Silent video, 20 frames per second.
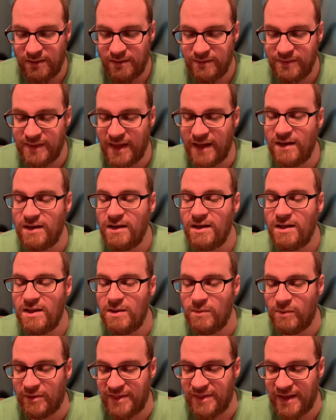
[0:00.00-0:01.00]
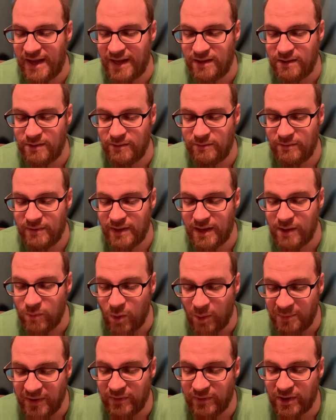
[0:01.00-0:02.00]
Then he will thank you, and it
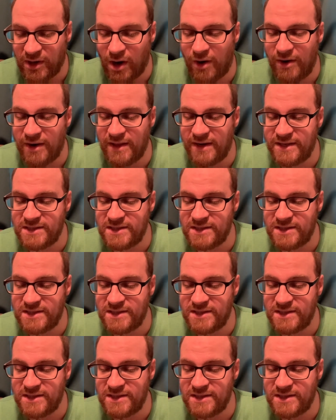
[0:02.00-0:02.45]
will be regarded